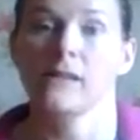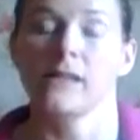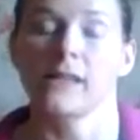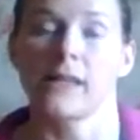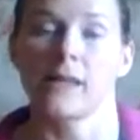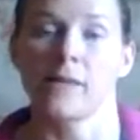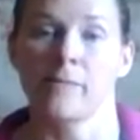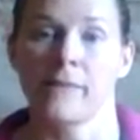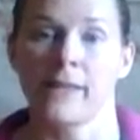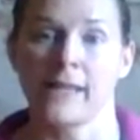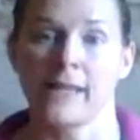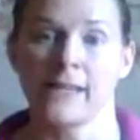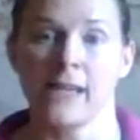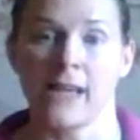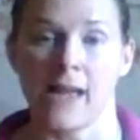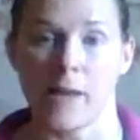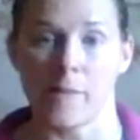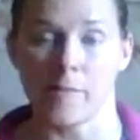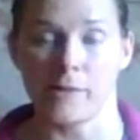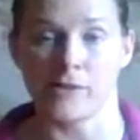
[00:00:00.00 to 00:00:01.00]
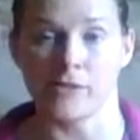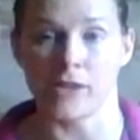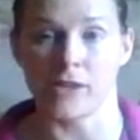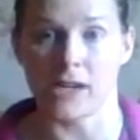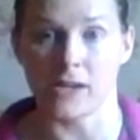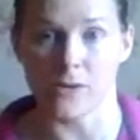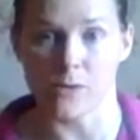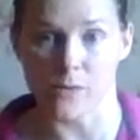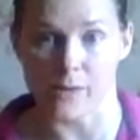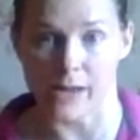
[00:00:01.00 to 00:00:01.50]
It may not happen
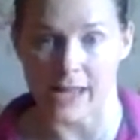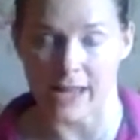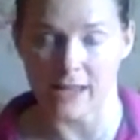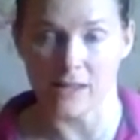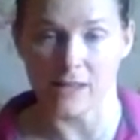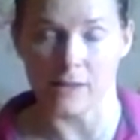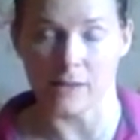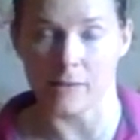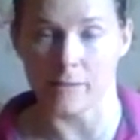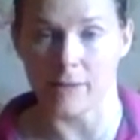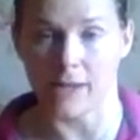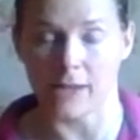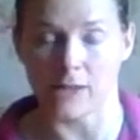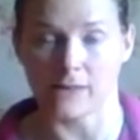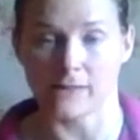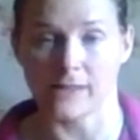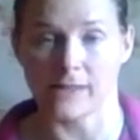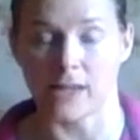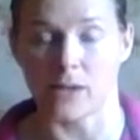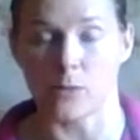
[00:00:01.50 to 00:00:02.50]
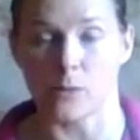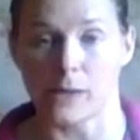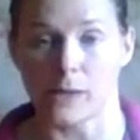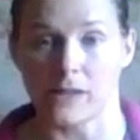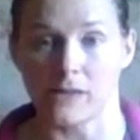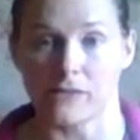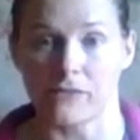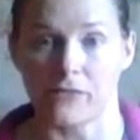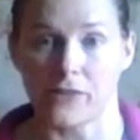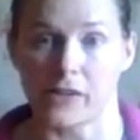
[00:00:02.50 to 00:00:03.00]
right away. It might take a while
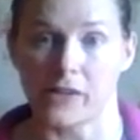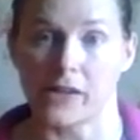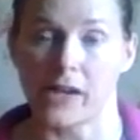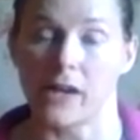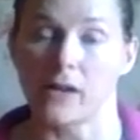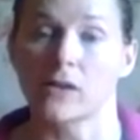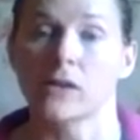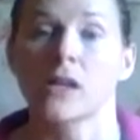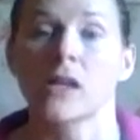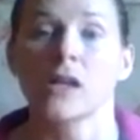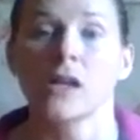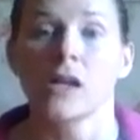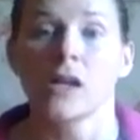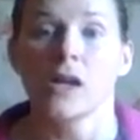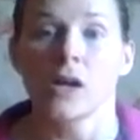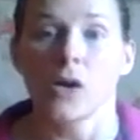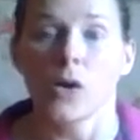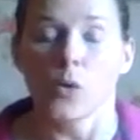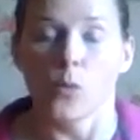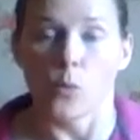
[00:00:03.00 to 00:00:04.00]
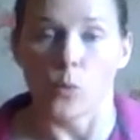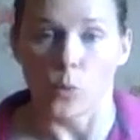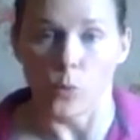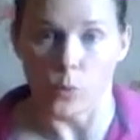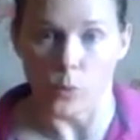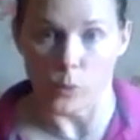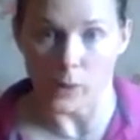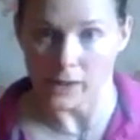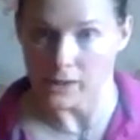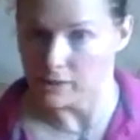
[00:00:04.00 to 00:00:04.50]
to figure out
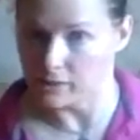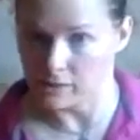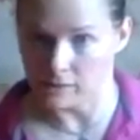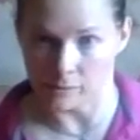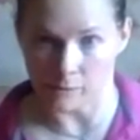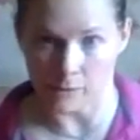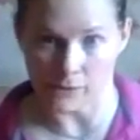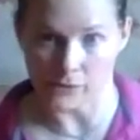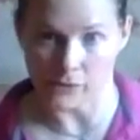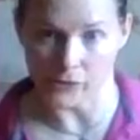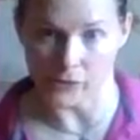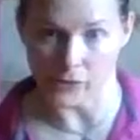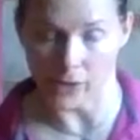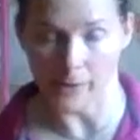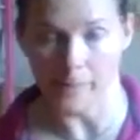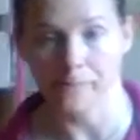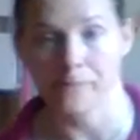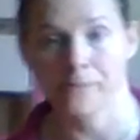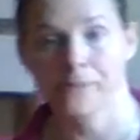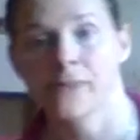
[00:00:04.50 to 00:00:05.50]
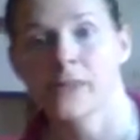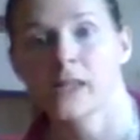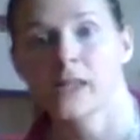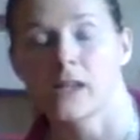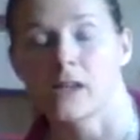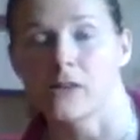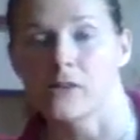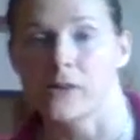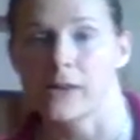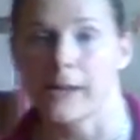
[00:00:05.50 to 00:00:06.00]
where those muscles are.
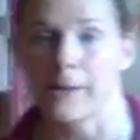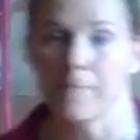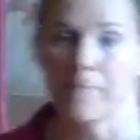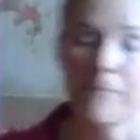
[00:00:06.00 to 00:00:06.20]
Okay?